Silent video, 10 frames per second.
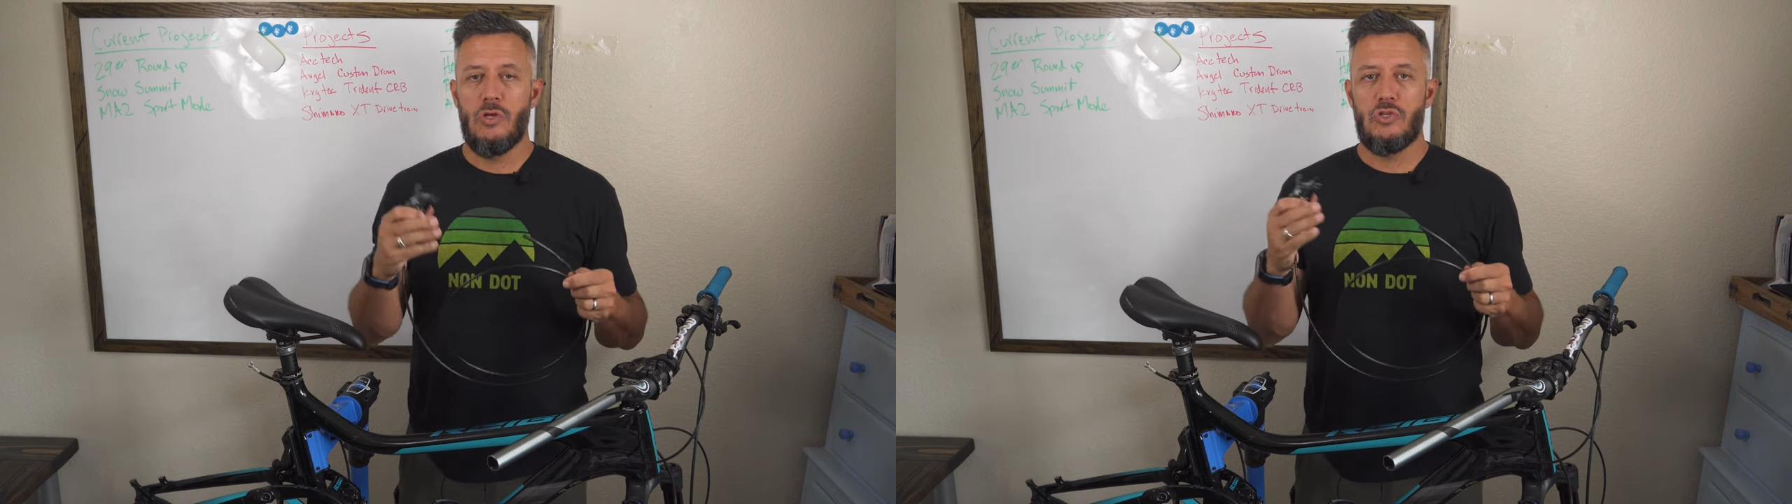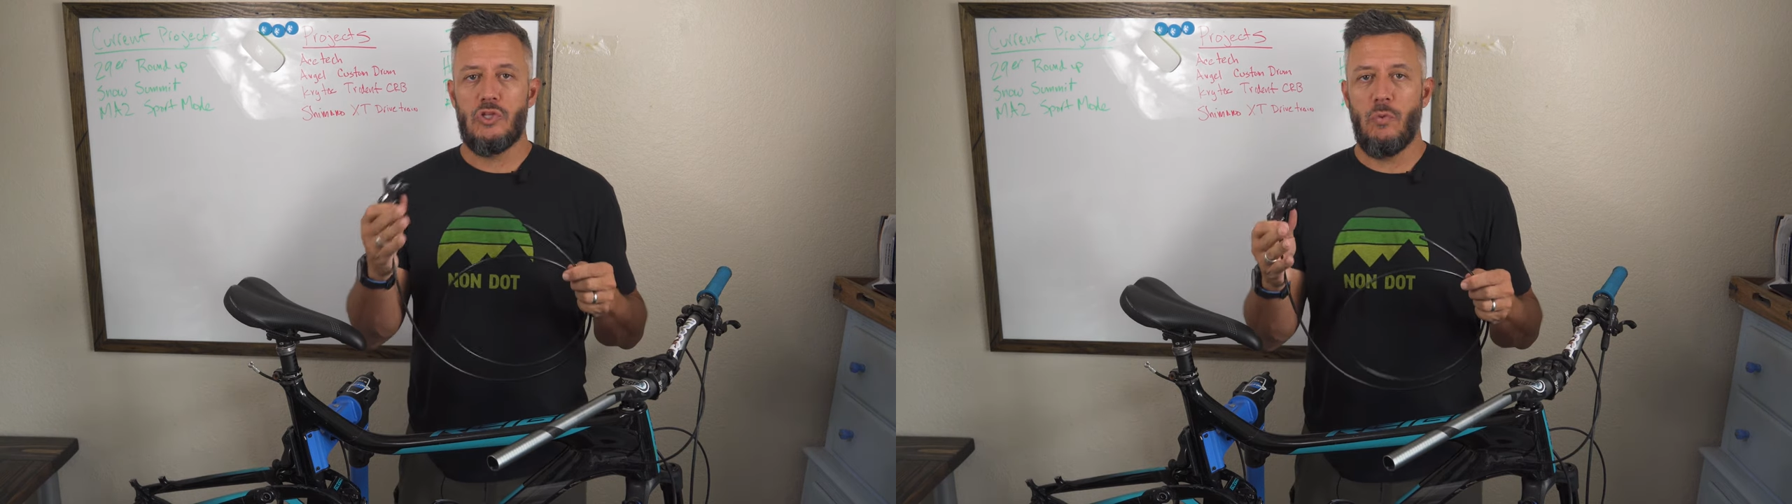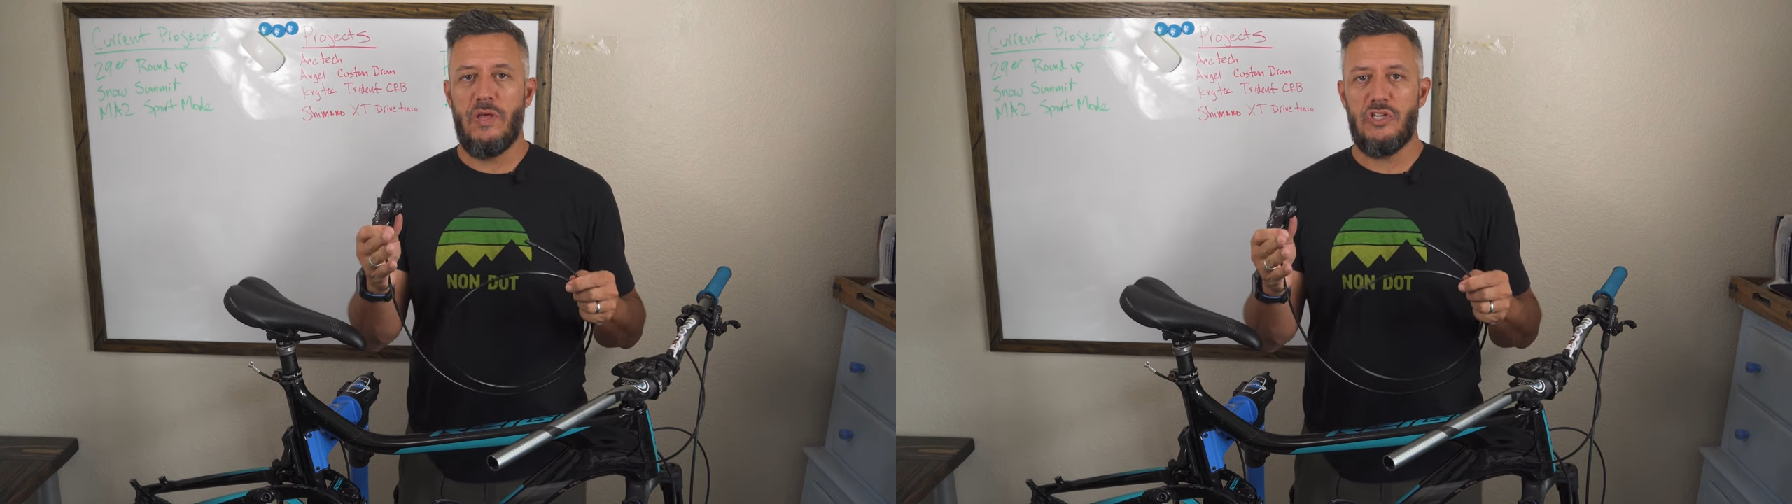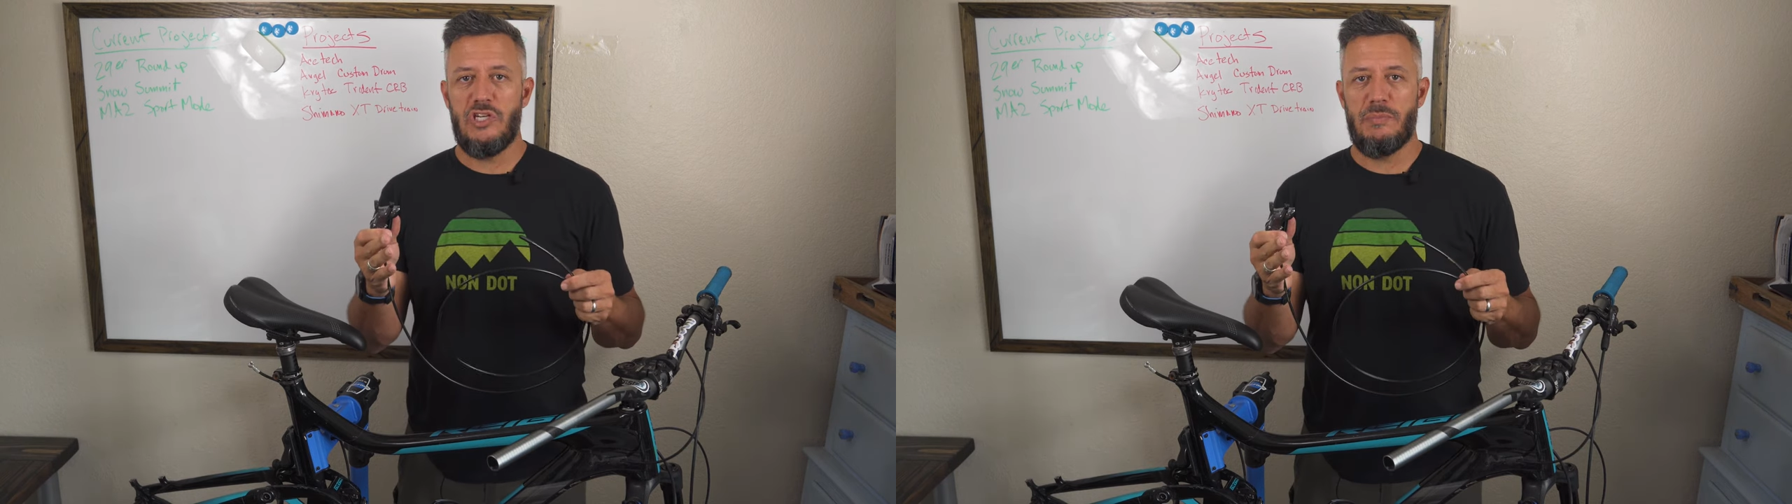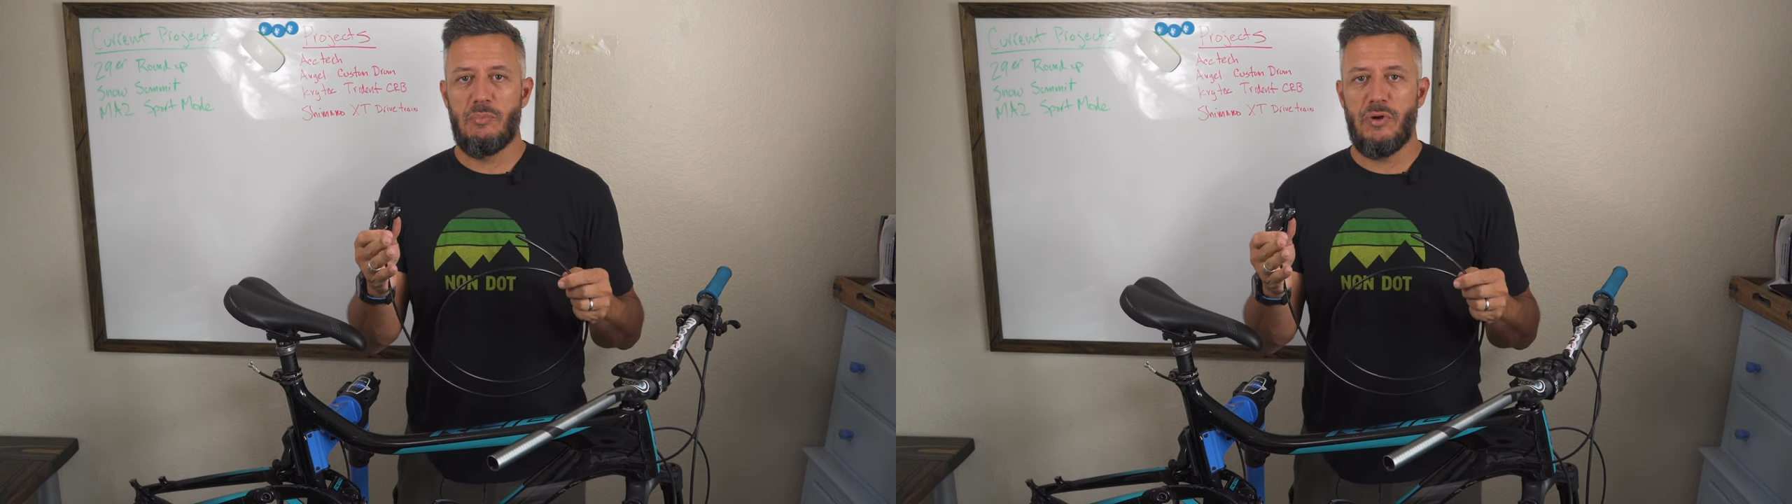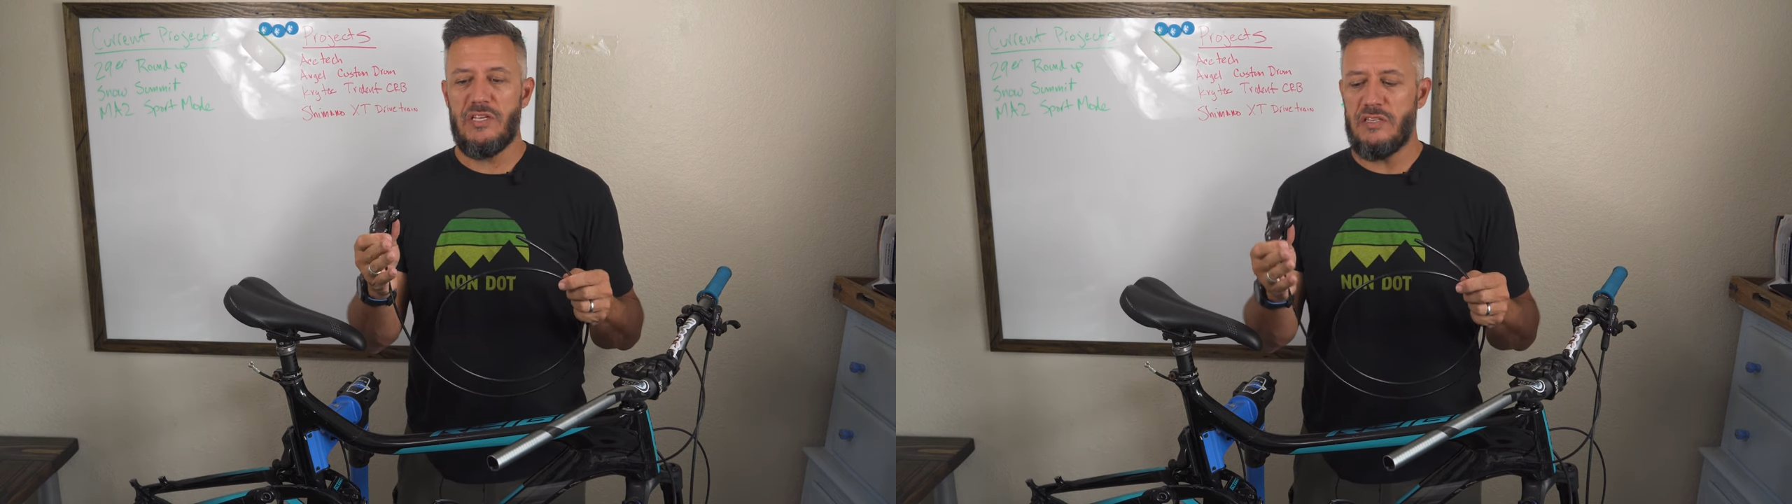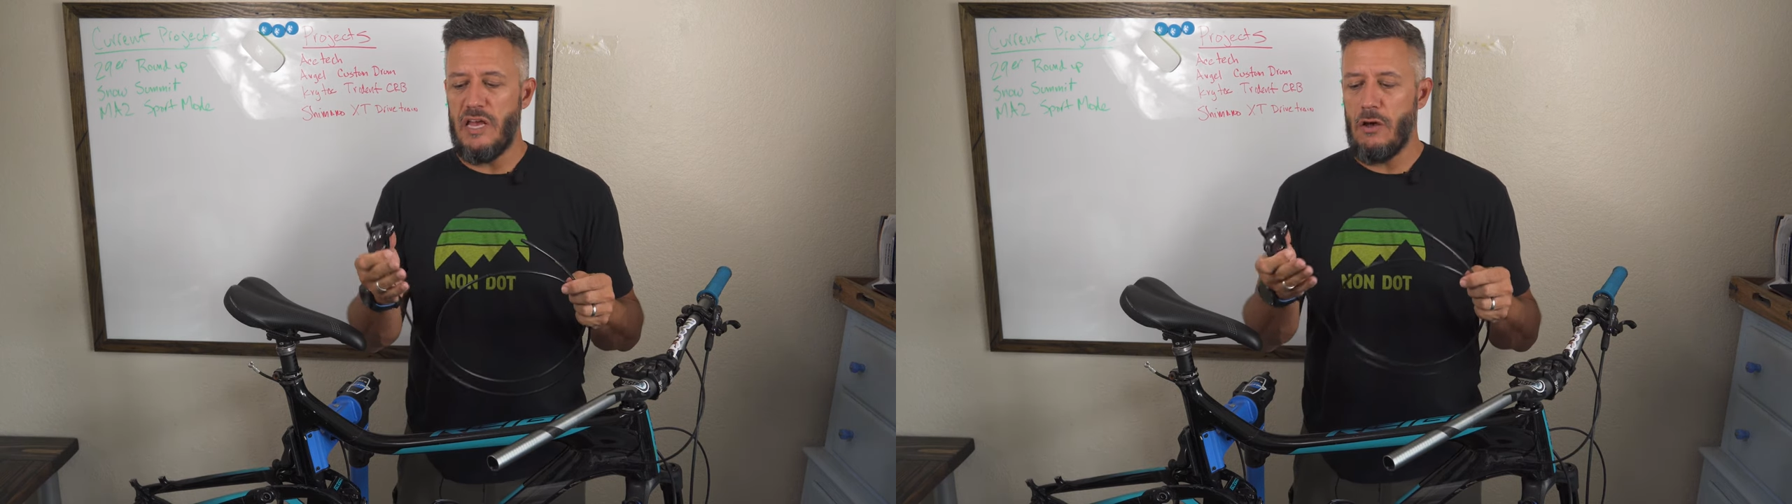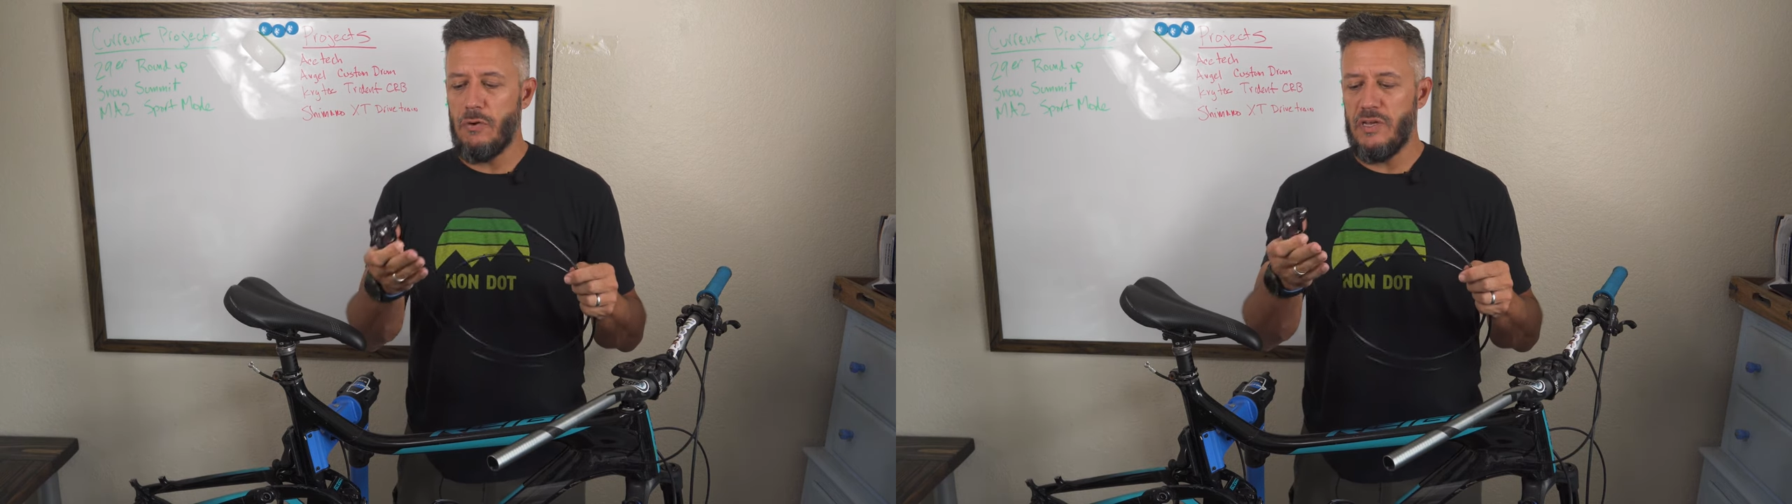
So the way they ship the brakes now